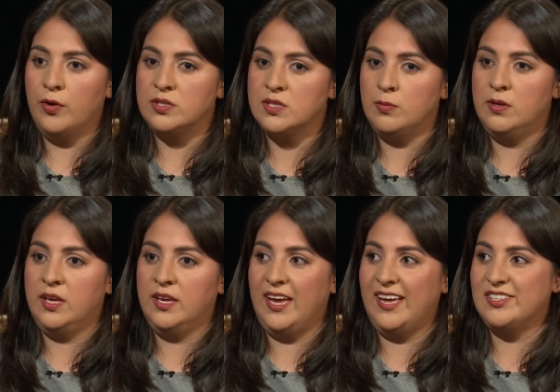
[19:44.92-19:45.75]
folks that we
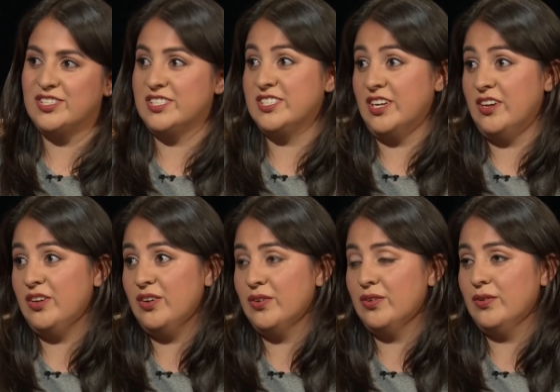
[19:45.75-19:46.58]
can get to stay
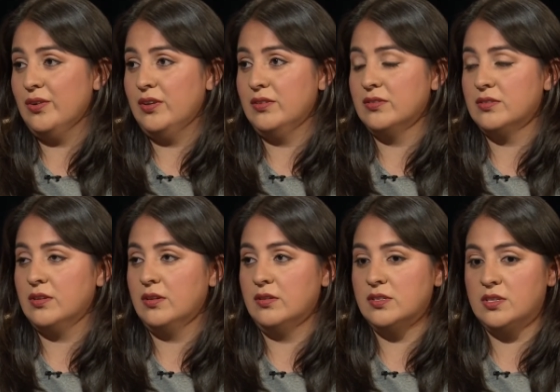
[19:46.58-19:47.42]
here in this
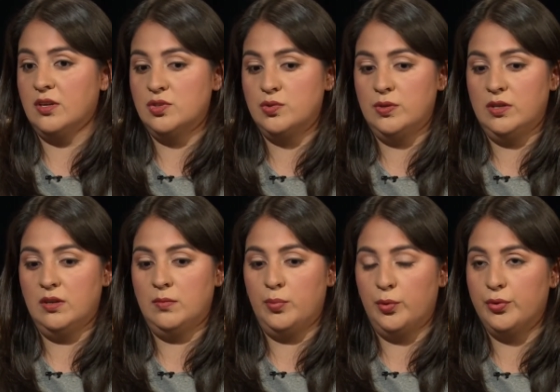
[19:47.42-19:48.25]
in this country
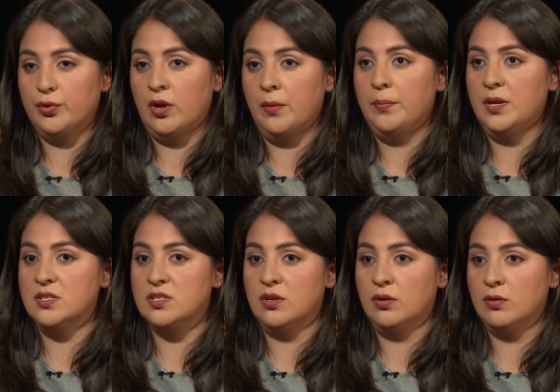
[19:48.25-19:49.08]
and build their
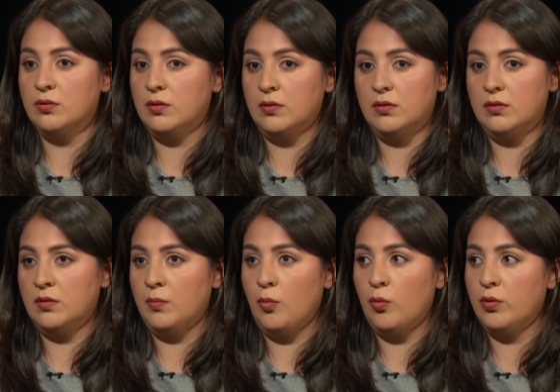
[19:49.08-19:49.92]
companies here, the the
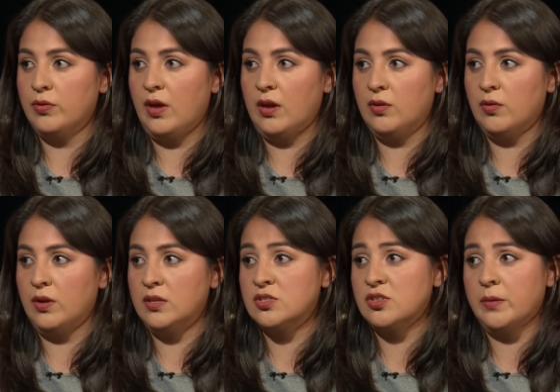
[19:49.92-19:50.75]
more that
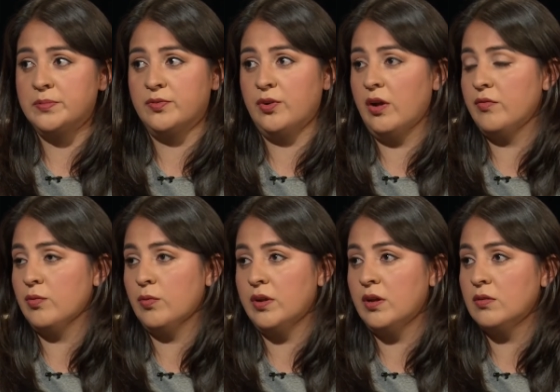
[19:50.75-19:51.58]
creates jobs for
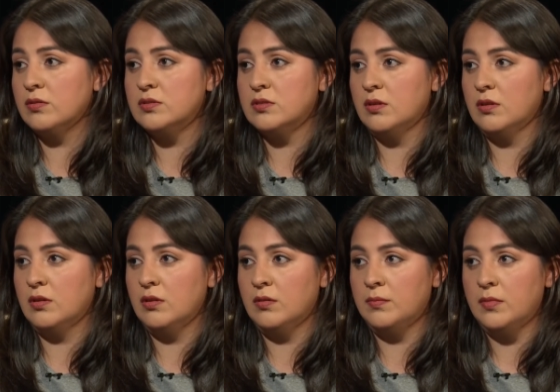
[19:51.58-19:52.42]
everyone else. Mm -hmm.
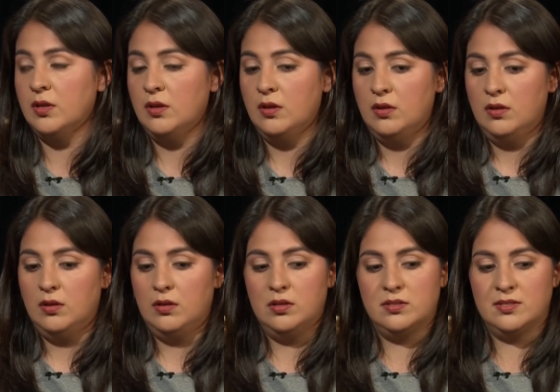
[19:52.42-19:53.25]
um,
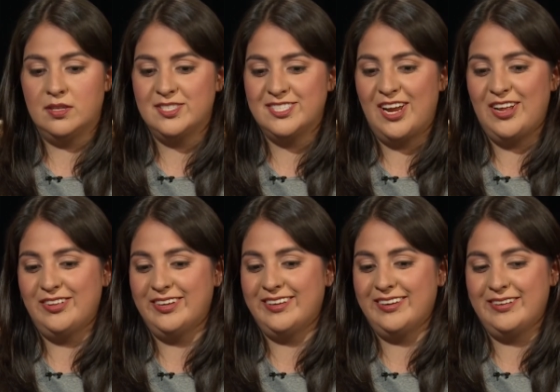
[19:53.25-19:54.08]
it's it's not like